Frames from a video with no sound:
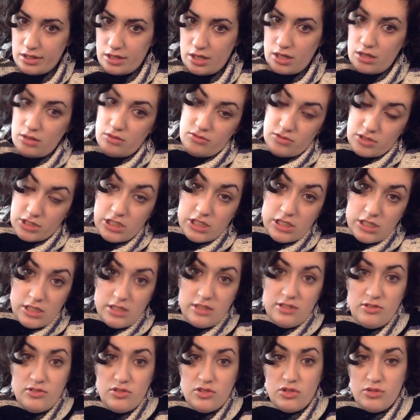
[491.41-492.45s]
uh, which I did
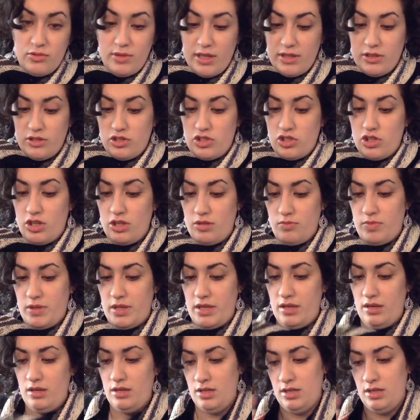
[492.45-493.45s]
use throughout the shawl, but